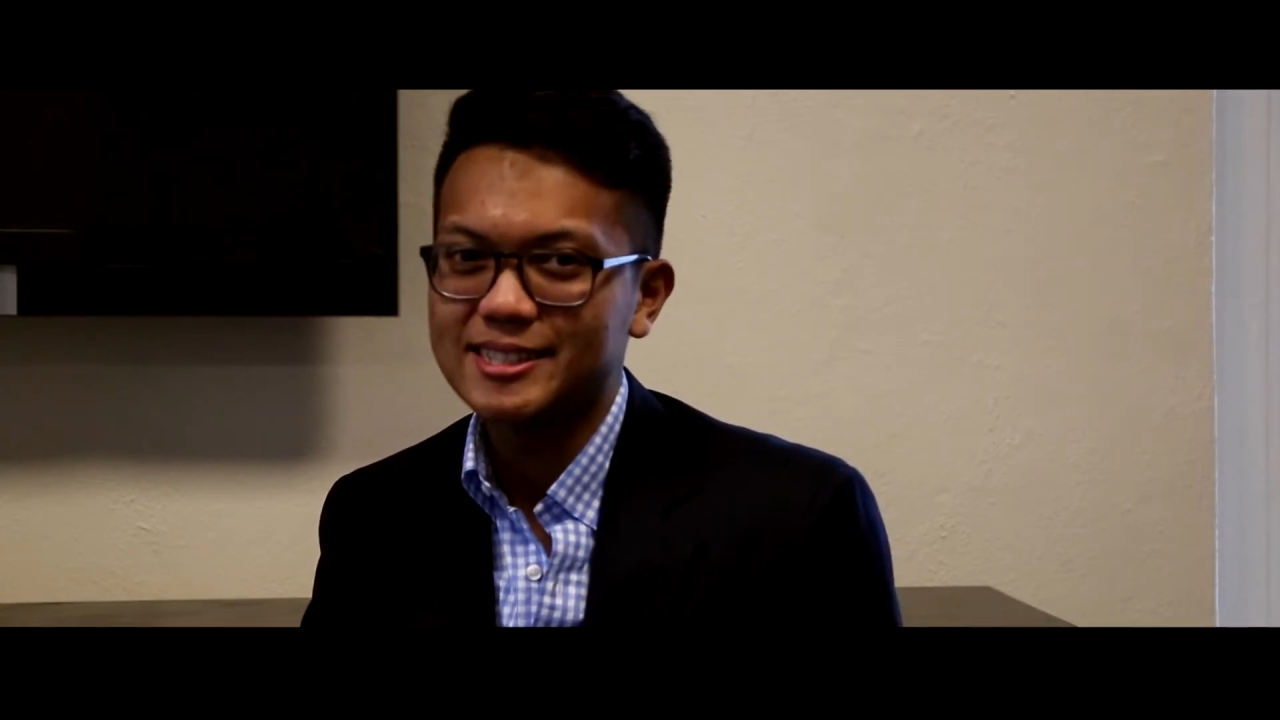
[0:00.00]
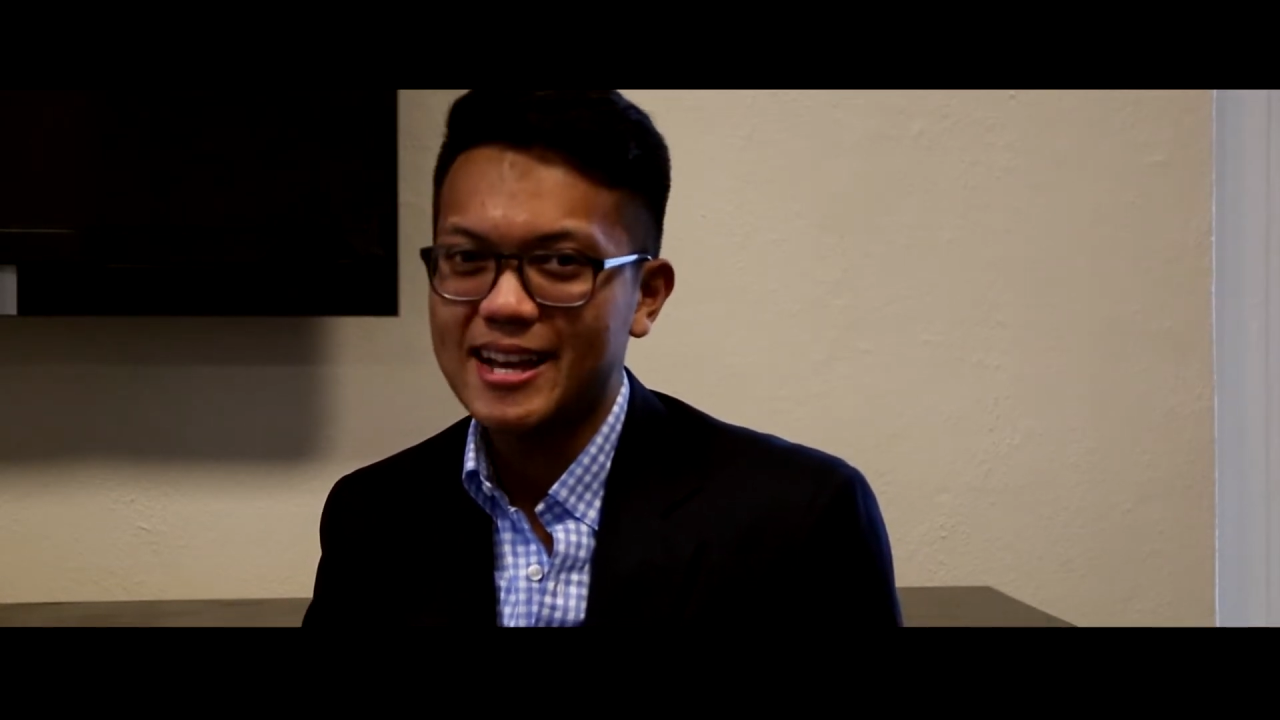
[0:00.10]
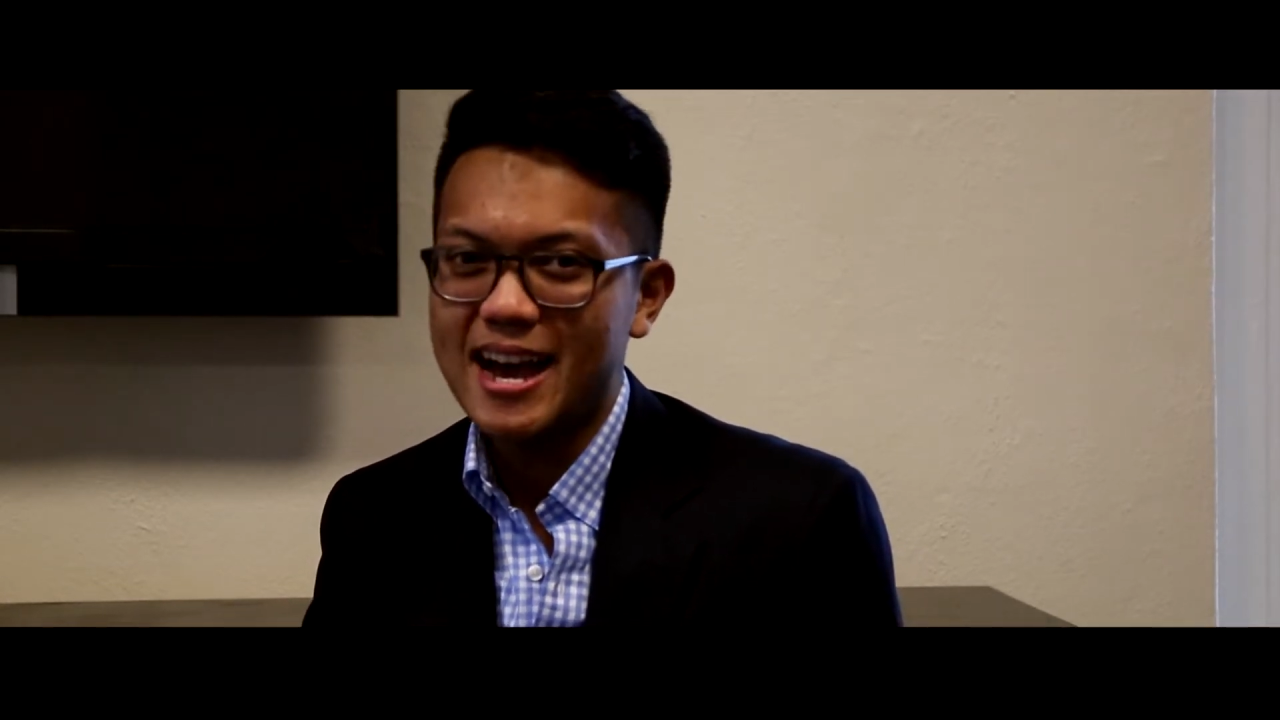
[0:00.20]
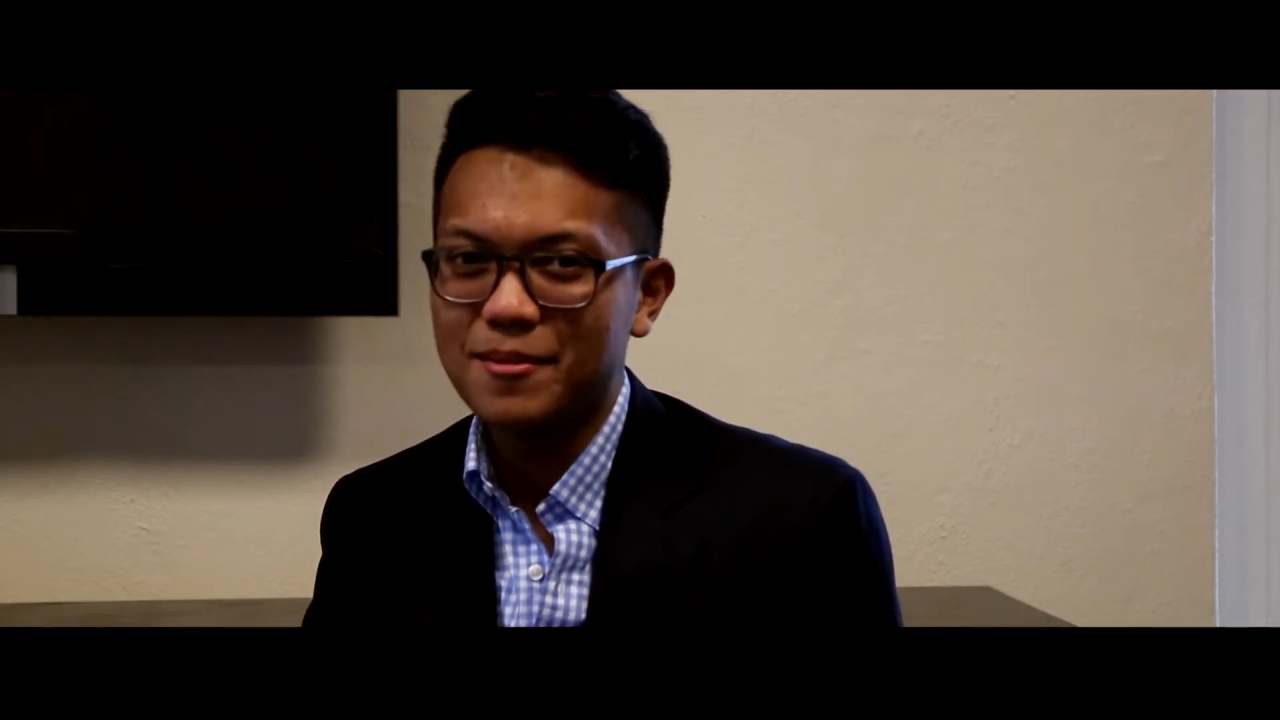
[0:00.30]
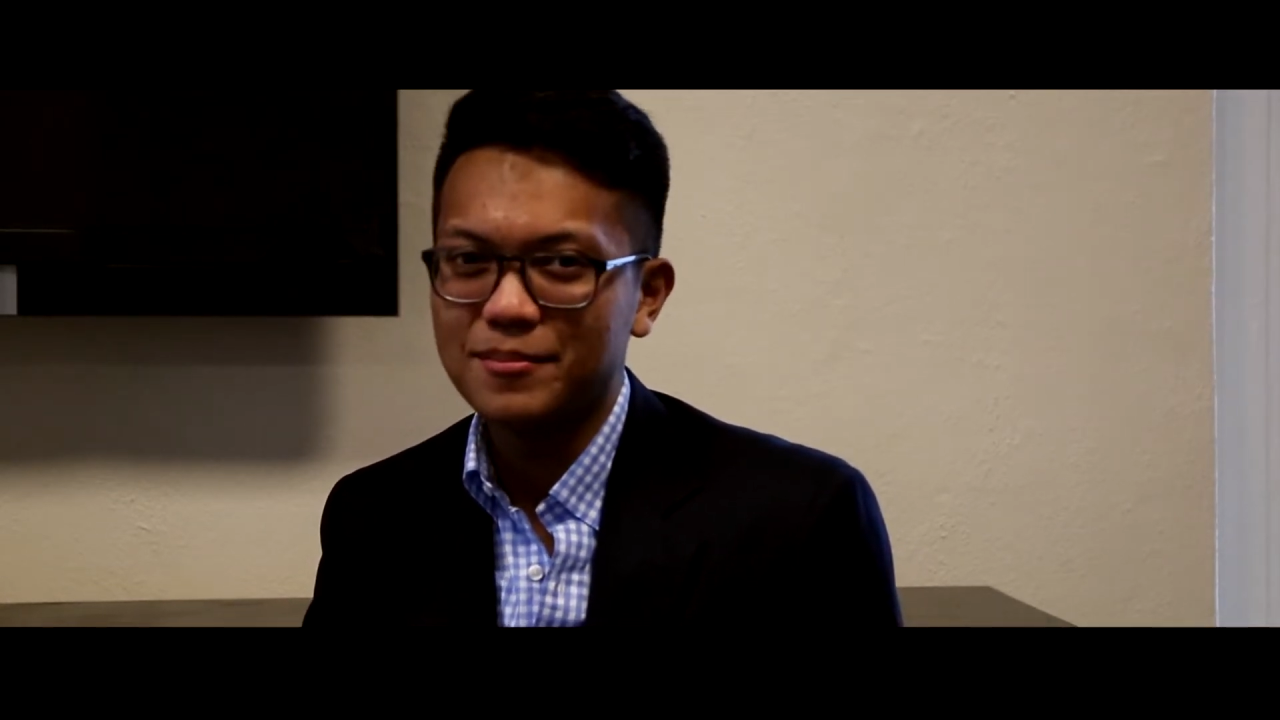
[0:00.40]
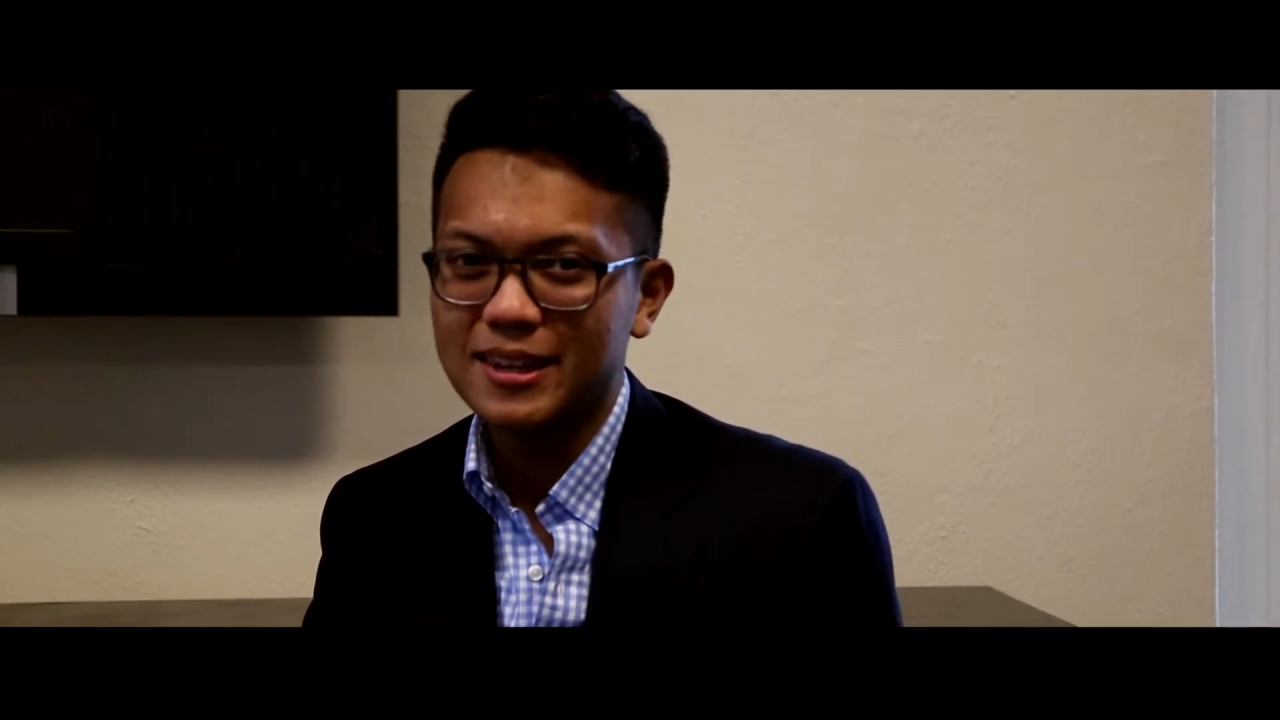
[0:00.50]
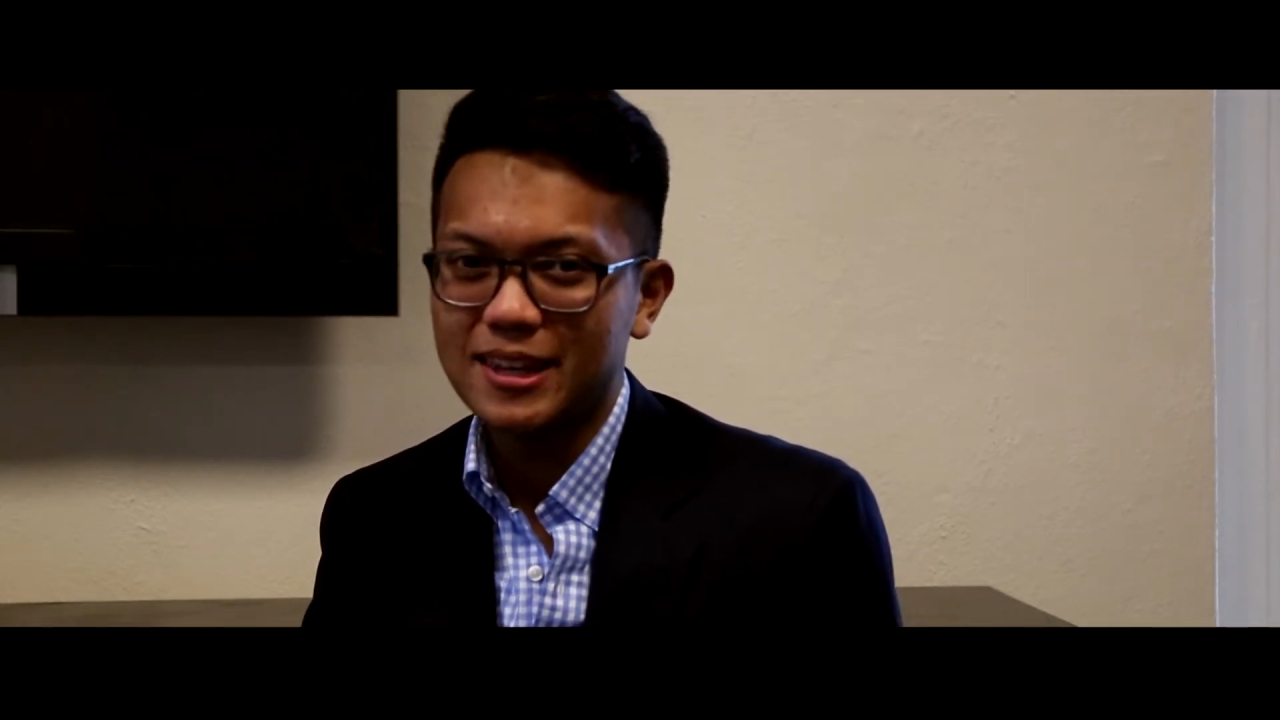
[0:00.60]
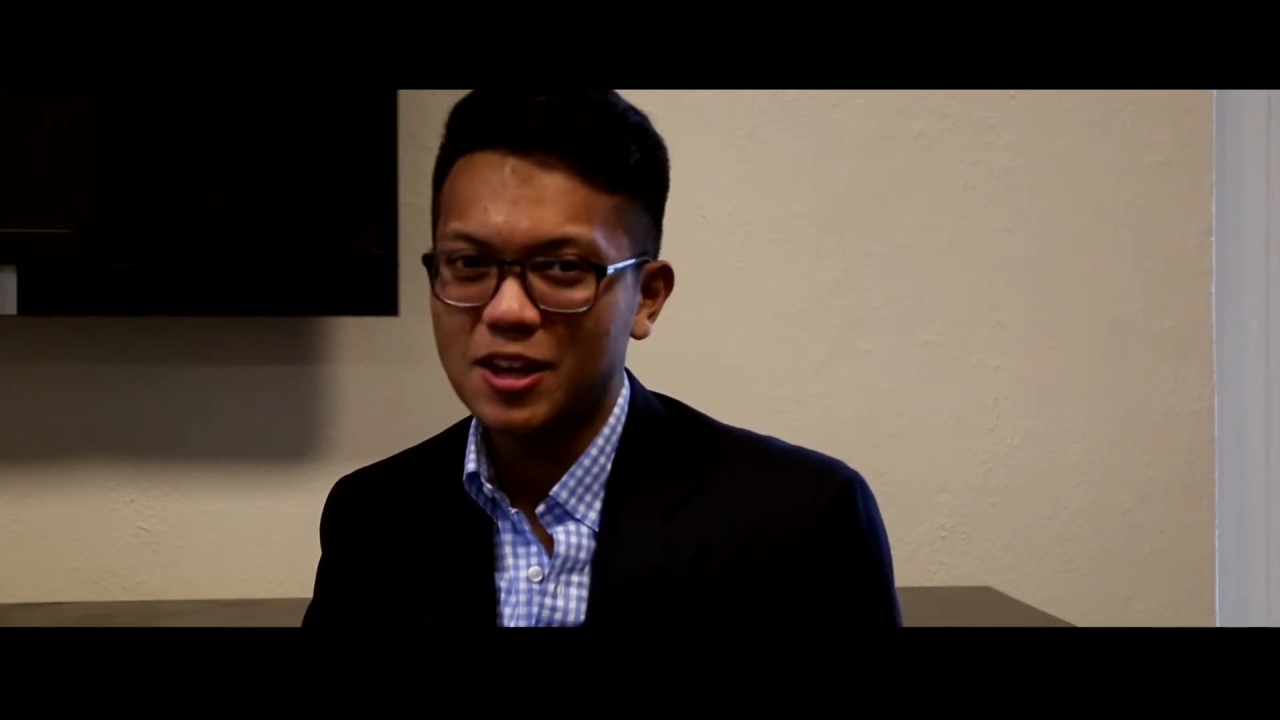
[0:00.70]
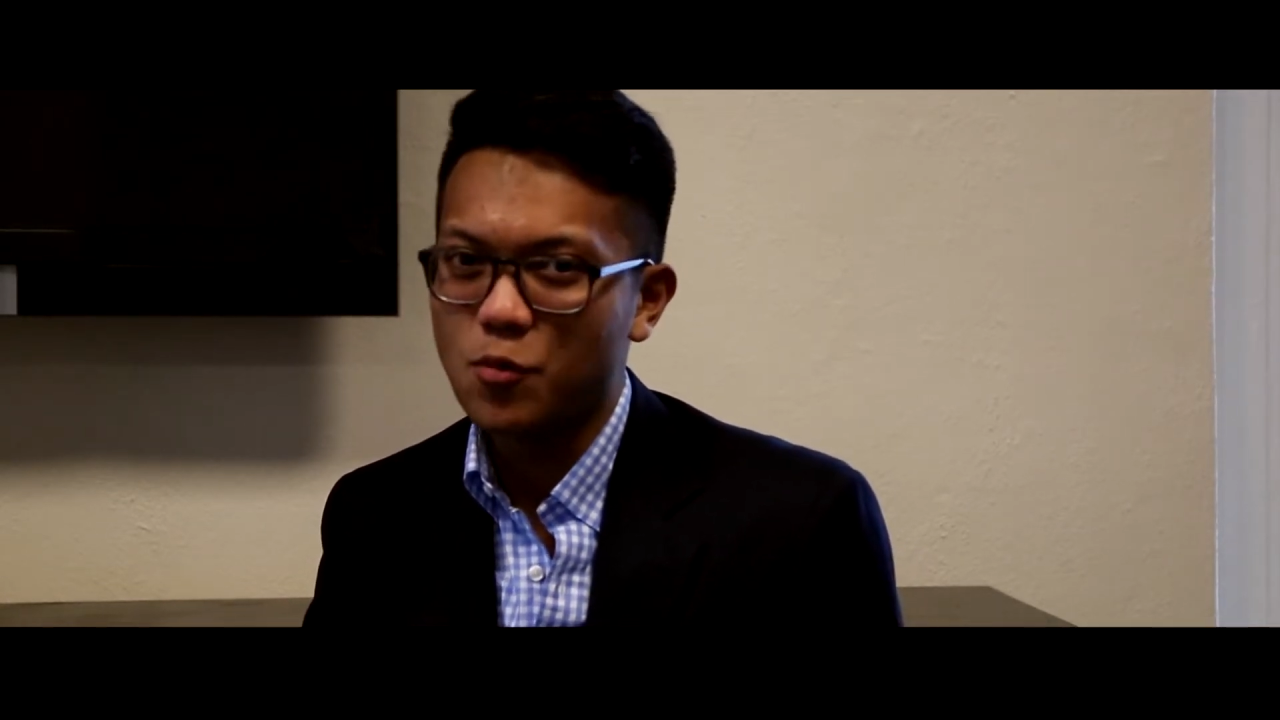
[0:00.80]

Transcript: of the time,